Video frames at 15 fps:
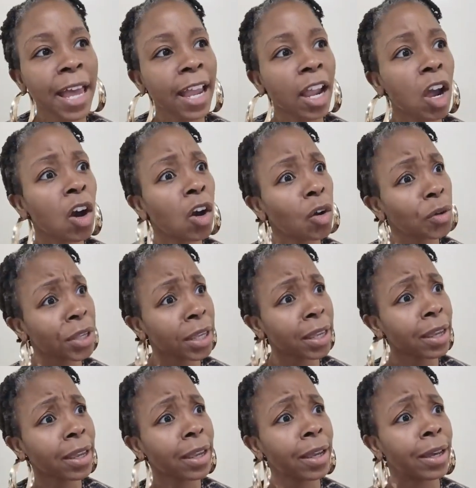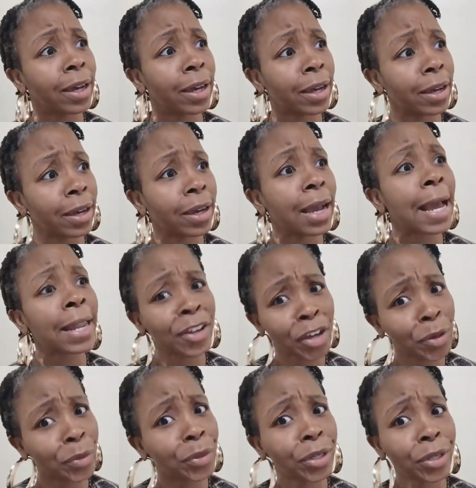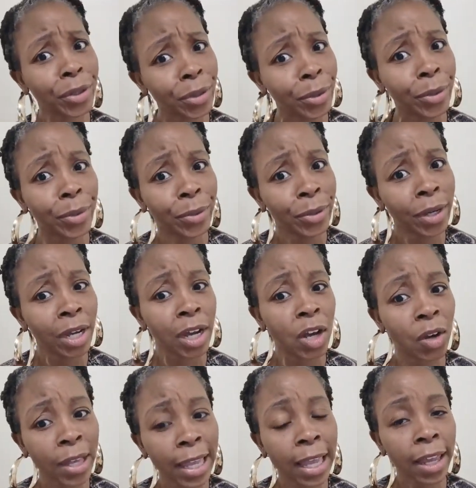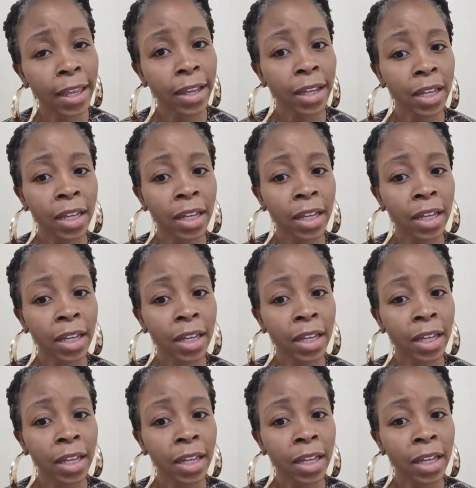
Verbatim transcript: like, oh yeah, I know you. Okay.